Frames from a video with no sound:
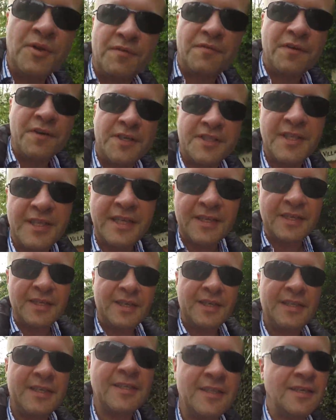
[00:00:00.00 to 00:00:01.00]
first thing I need
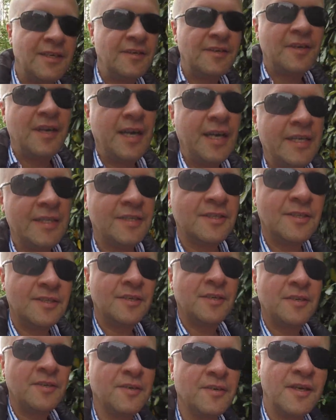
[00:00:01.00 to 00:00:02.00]
to do is
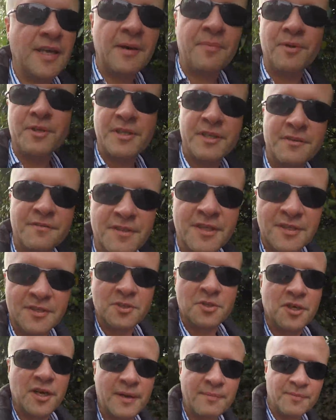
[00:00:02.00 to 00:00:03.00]
to get myself to the
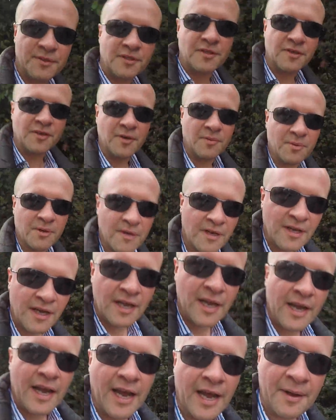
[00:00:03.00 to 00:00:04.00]
tram stop
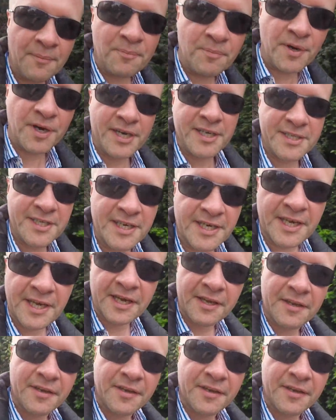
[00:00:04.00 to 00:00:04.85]
and buy a ticket.